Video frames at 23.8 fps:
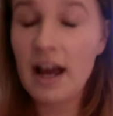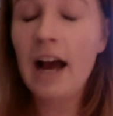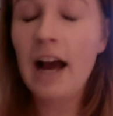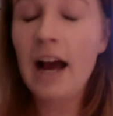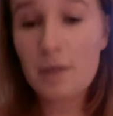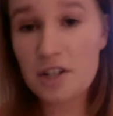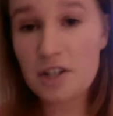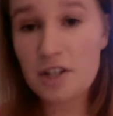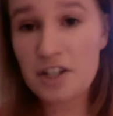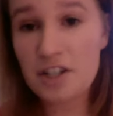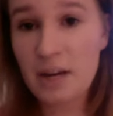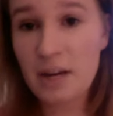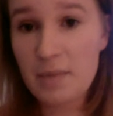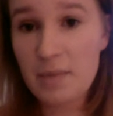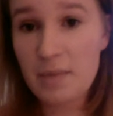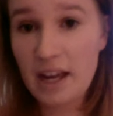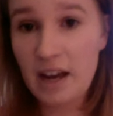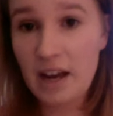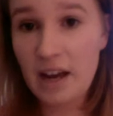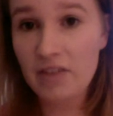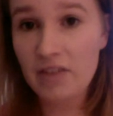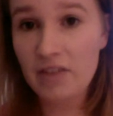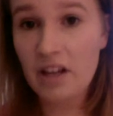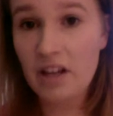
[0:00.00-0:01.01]
how much time
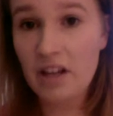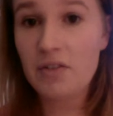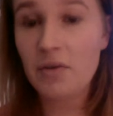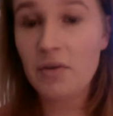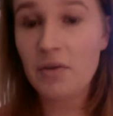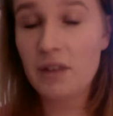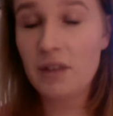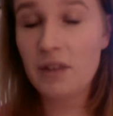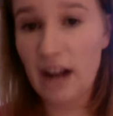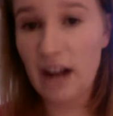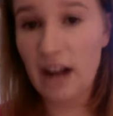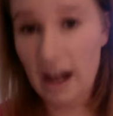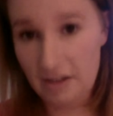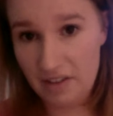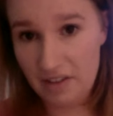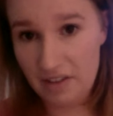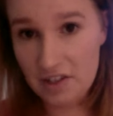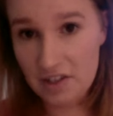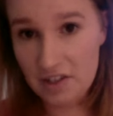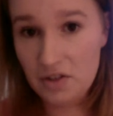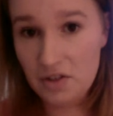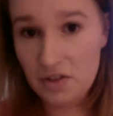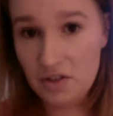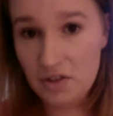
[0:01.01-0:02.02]
they have left without
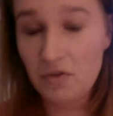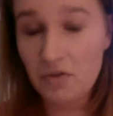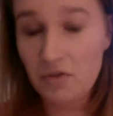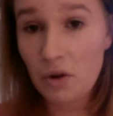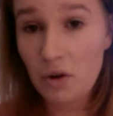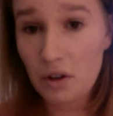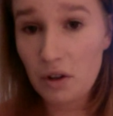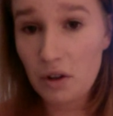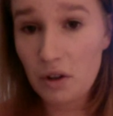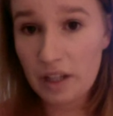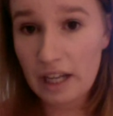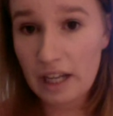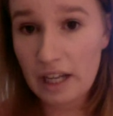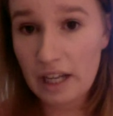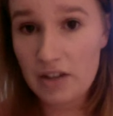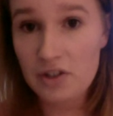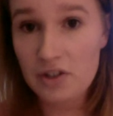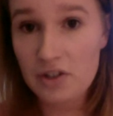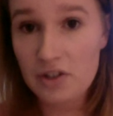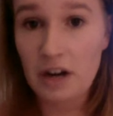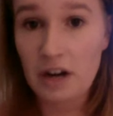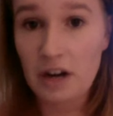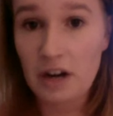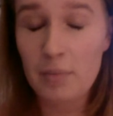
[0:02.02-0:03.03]
having to vocally
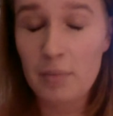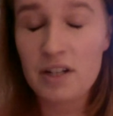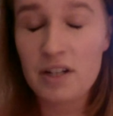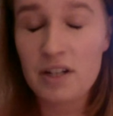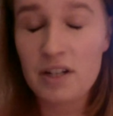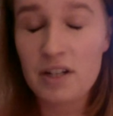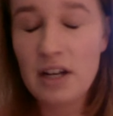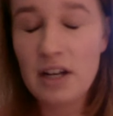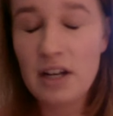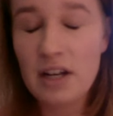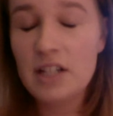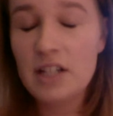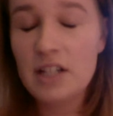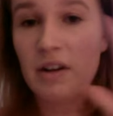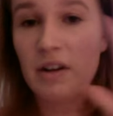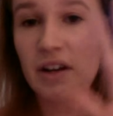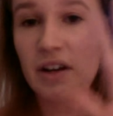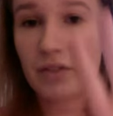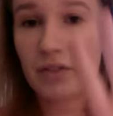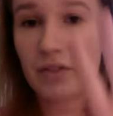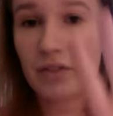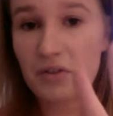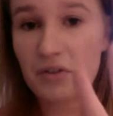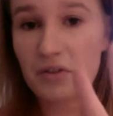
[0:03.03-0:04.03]
interrupt. So
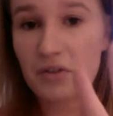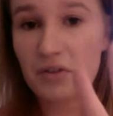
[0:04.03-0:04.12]
I'll give a